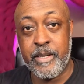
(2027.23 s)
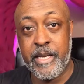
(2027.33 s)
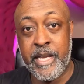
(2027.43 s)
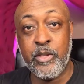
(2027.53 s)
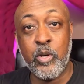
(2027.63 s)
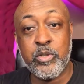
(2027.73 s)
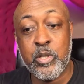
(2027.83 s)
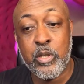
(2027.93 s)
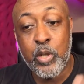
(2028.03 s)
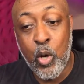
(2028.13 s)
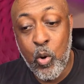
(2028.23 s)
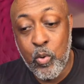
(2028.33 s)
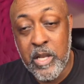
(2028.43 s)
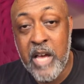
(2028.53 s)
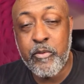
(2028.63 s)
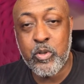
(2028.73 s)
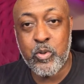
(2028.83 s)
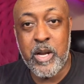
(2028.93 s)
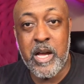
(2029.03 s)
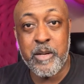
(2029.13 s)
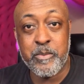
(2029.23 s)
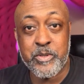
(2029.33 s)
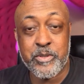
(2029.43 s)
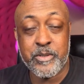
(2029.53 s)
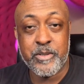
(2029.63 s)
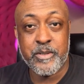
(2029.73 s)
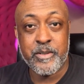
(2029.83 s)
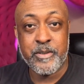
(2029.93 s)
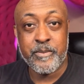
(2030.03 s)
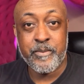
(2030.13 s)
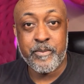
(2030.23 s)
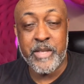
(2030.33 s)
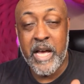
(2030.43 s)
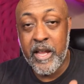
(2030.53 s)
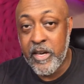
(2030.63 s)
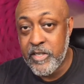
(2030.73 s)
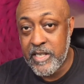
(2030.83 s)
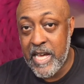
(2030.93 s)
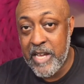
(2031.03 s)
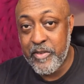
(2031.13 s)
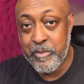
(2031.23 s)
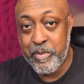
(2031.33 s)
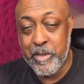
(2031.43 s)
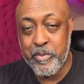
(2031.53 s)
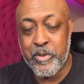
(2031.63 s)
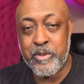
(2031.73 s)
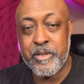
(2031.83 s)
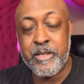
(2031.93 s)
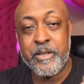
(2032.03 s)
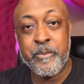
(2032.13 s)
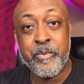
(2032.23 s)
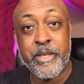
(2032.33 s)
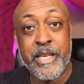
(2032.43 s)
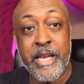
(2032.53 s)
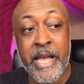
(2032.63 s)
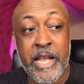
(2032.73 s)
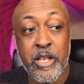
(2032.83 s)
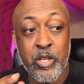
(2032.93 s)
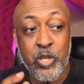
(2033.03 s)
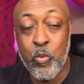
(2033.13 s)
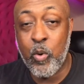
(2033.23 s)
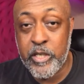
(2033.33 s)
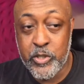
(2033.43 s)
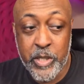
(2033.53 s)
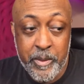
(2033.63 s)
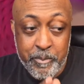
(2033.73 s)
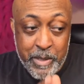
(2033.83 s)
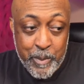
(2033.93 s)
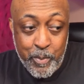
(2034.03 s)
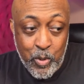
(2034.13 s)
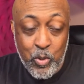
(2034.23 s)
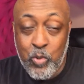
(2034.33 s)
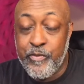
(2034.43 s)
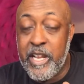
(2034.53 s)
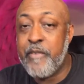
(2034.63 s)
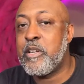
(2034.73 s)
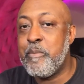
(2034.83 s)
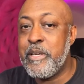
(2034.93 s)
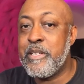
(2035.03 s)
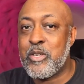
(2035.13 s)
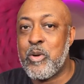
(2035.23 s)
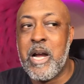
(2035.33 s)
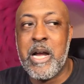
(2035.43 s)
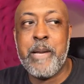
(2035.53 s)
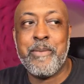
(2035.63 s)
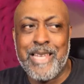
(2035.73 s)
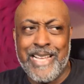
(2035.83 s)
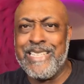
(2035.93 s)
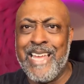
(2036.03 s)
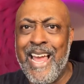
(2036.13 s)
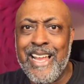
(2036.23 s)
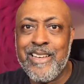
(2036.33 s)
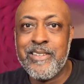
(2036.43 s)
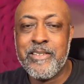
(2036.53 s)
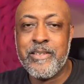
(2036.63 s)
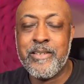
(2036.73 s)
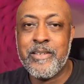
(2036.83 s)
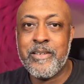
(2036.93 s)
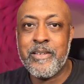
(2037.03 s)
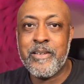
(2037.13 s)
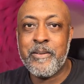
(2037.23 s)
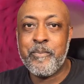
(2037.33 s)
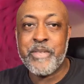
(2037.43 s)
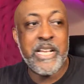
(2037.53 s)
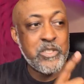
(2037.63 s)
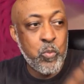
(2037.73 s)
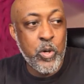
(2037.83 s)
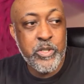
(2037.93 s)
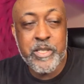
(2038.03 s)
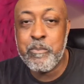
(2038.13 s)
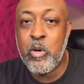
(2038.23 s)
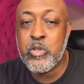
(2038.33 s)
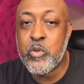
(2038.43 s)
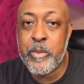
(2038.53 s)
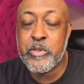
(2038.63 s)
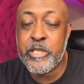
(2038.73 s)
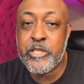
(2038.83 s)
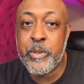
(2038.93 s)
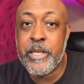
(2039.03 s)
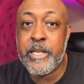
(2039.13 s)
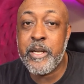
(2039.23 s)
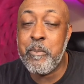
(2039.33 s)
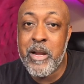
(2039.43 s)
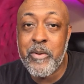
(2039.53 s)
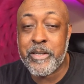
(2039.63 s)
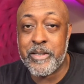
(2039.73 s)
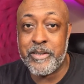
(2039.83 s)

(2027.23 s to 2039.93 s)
And those are low-level crimes, not unaliving people. And you want to treat people who've never committed a crime like that? That's worse than most criminals get treated in America.